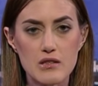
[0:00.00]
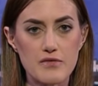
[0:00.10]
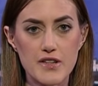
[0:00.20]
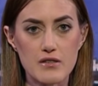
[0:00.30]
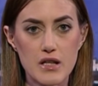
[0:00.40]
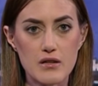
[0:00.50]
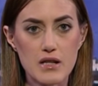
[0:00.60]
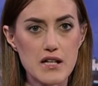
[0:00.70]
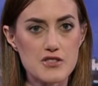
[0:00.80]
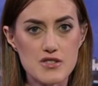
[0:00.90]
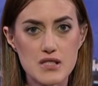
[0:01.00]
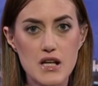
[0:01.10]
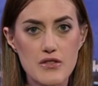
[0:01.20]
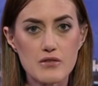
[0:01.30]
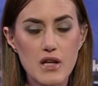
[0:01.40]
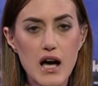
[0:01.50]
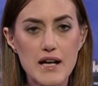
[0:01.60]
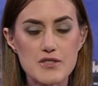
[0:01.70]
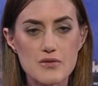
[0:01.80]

interfered in our elections, another lie.